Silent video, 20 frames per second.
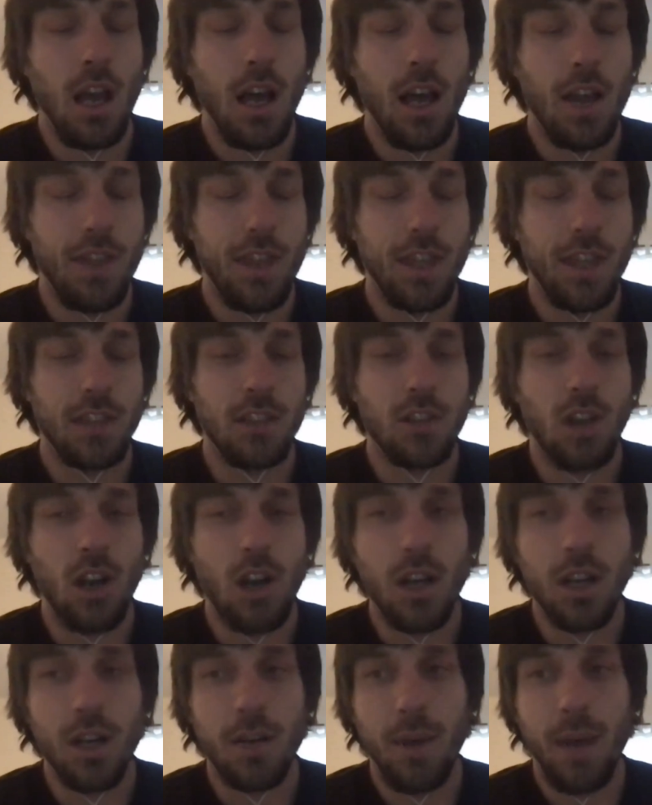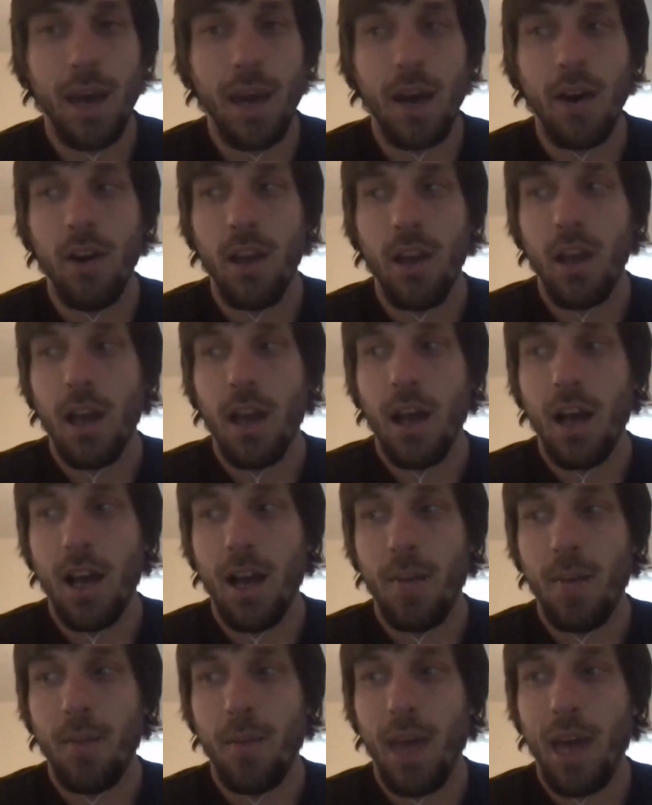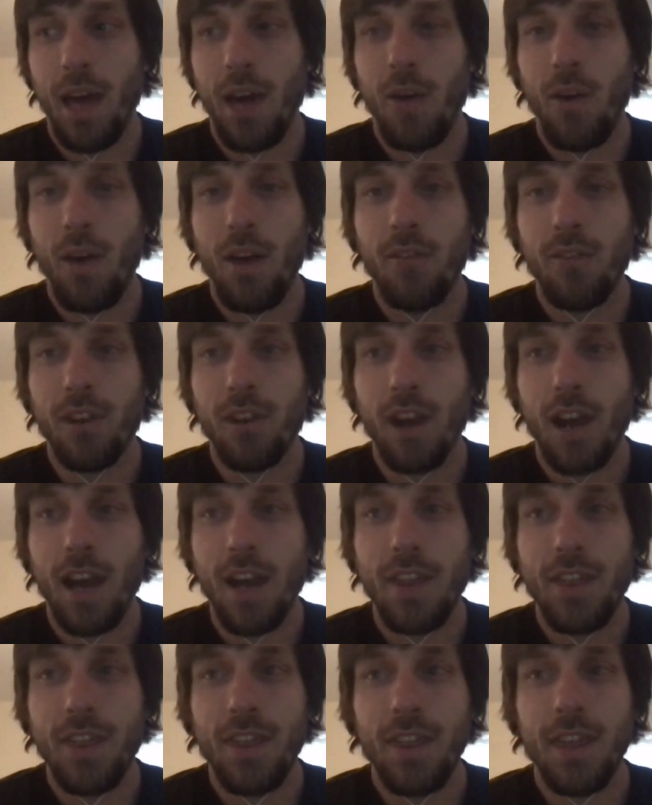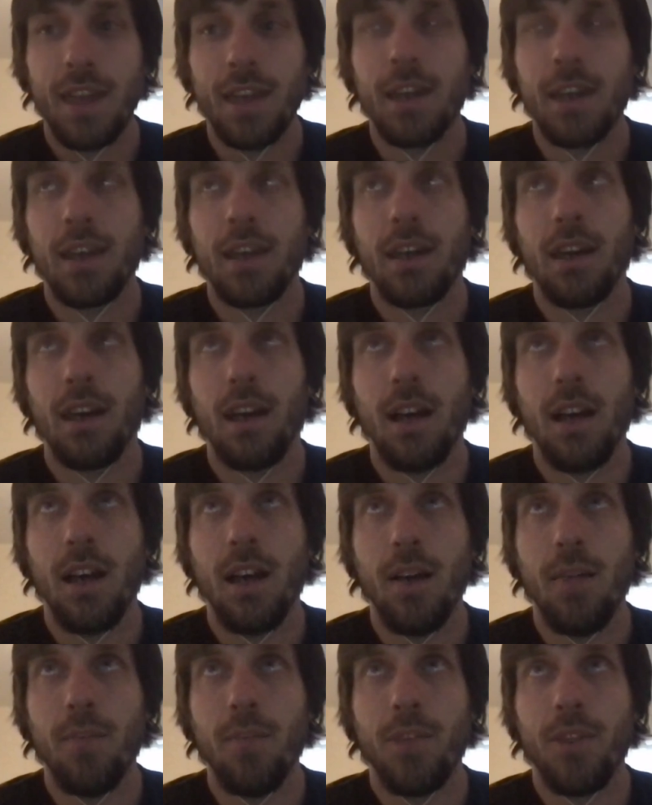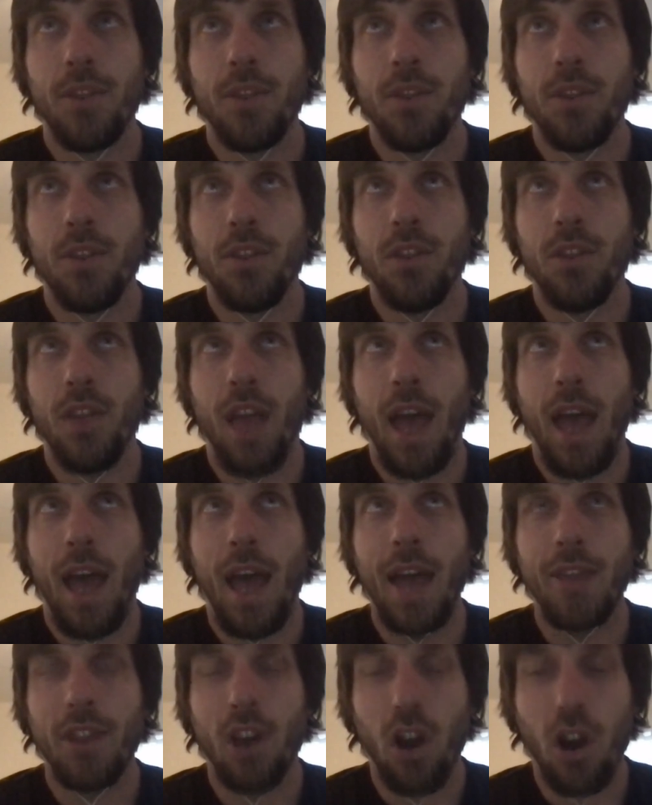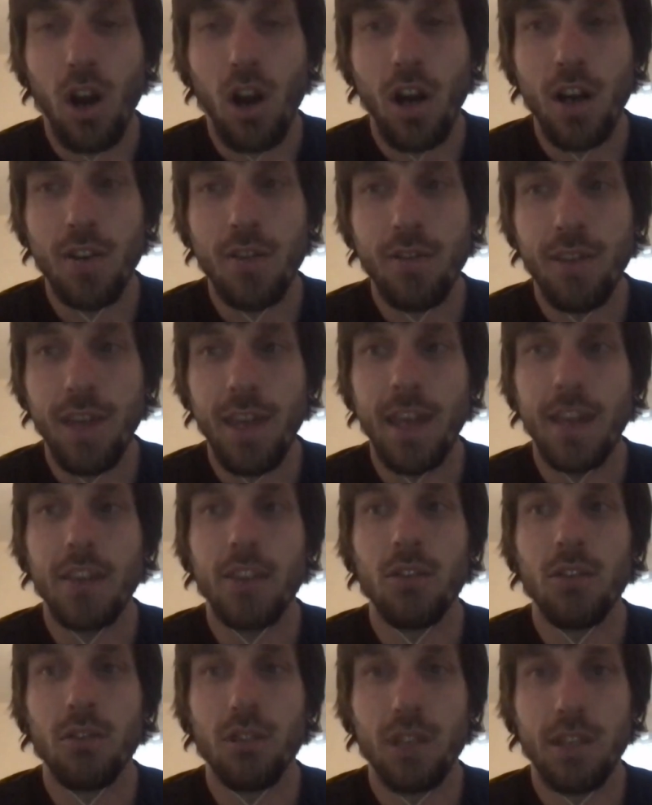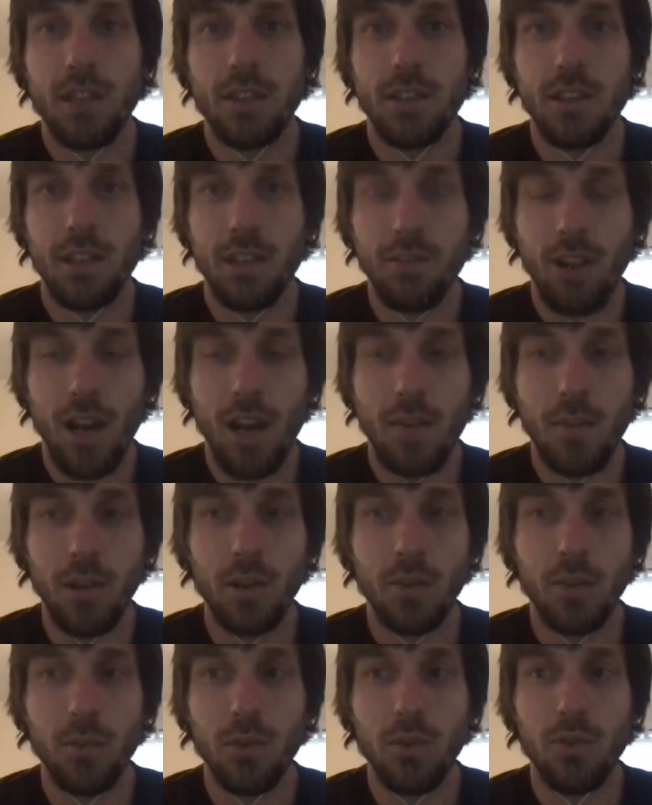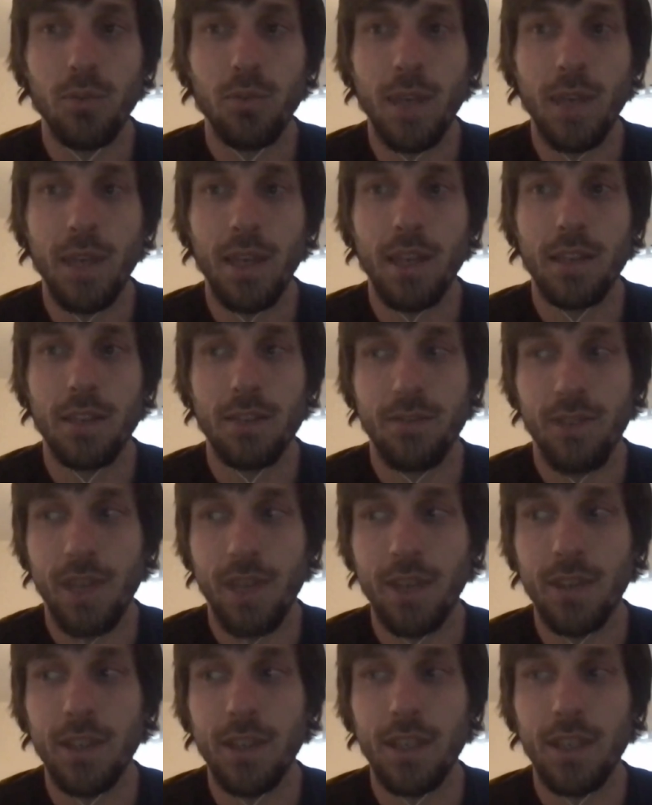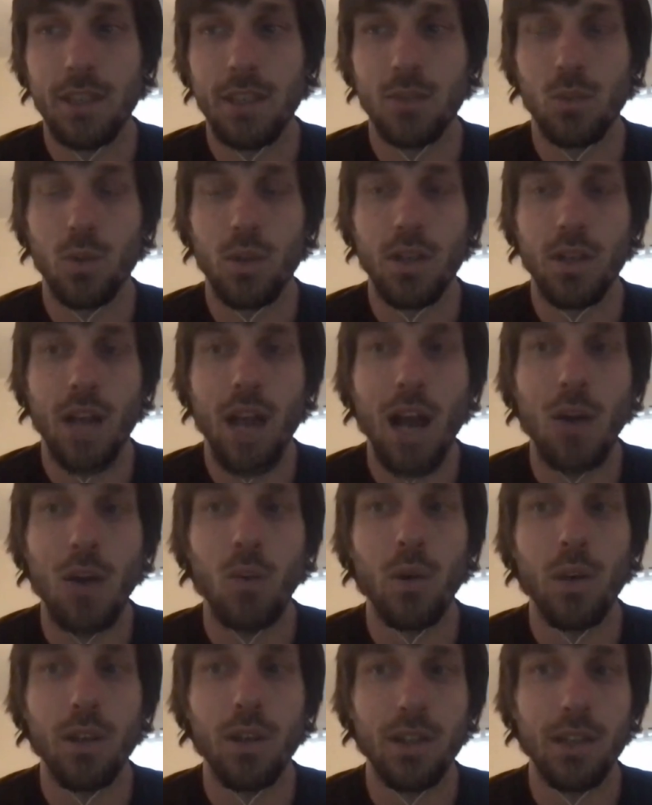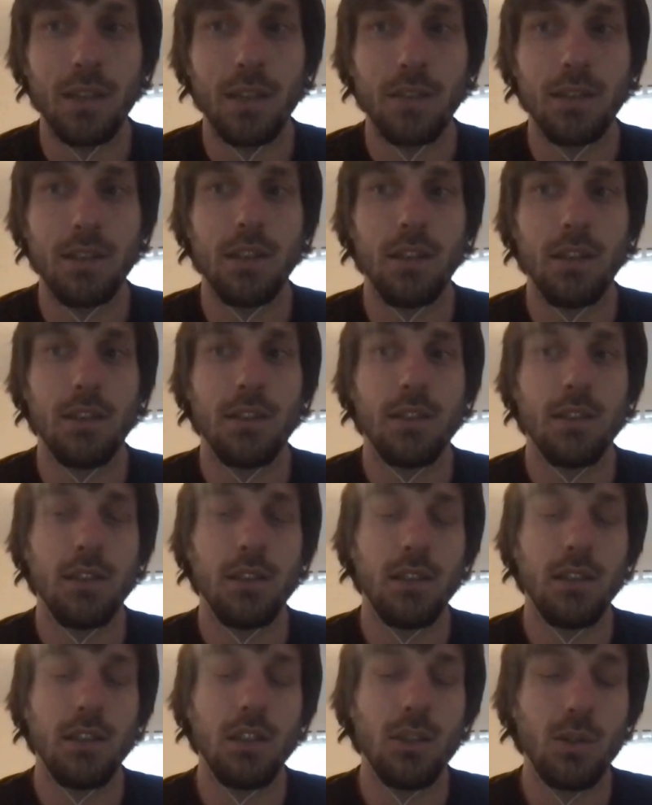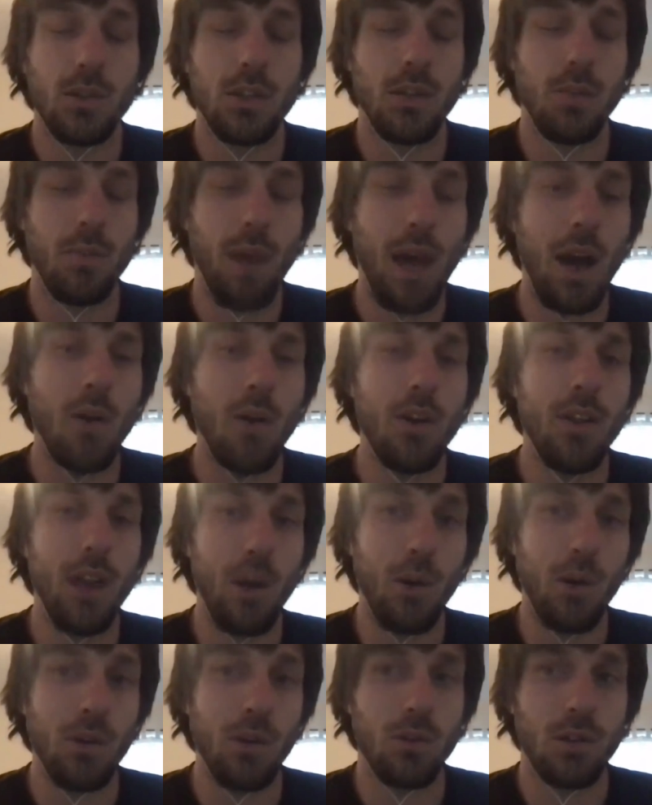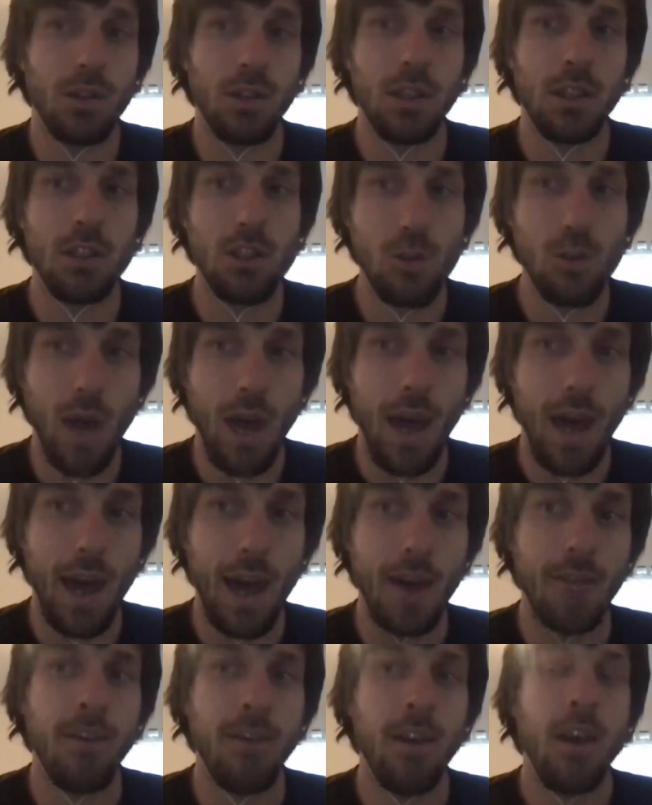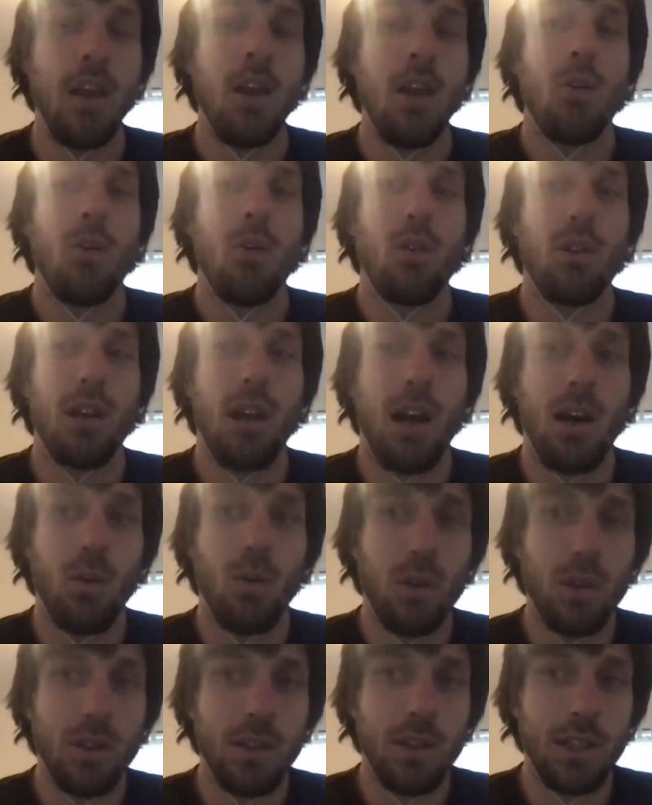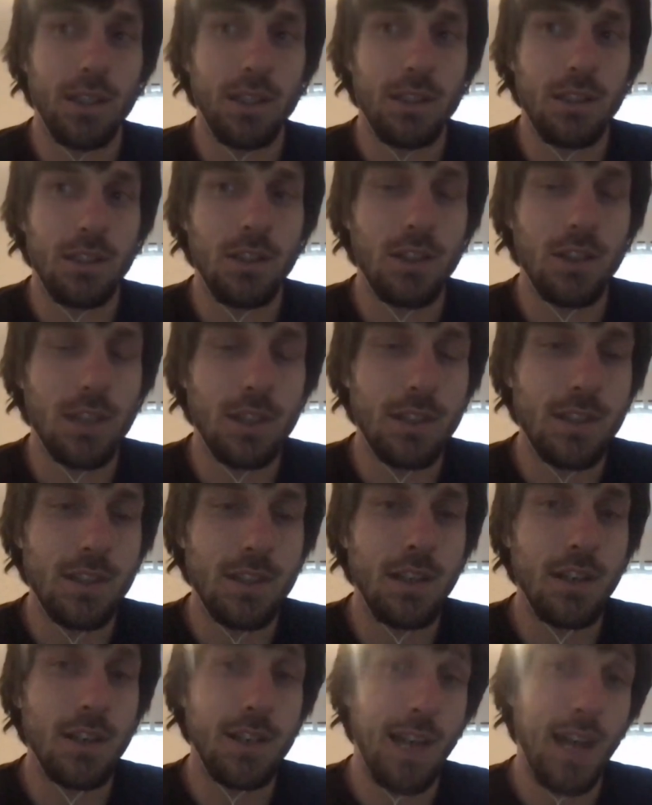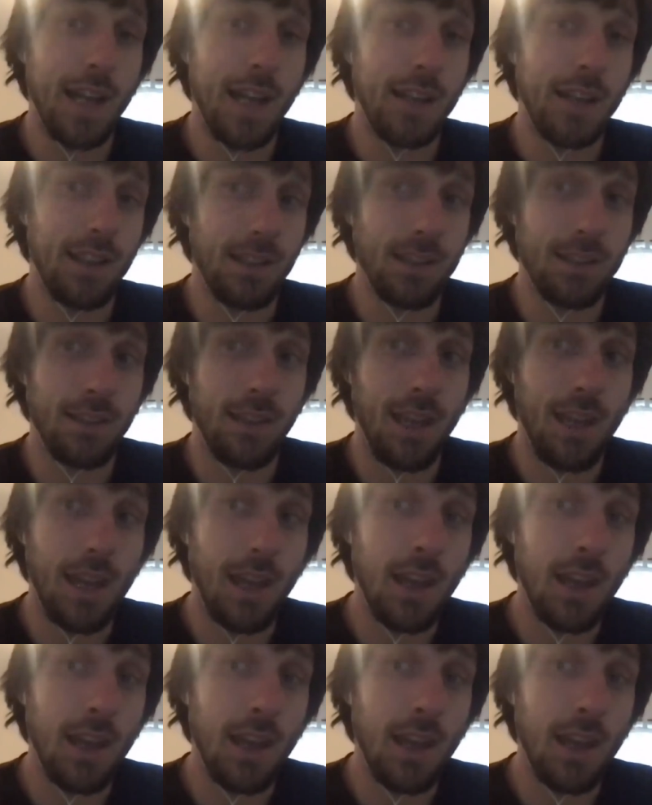thing to talk about. However, I think at the heart of it, the reason the environmental movement is failing is we're not willing to use the power that we really do have. We're not willing to consider tactics like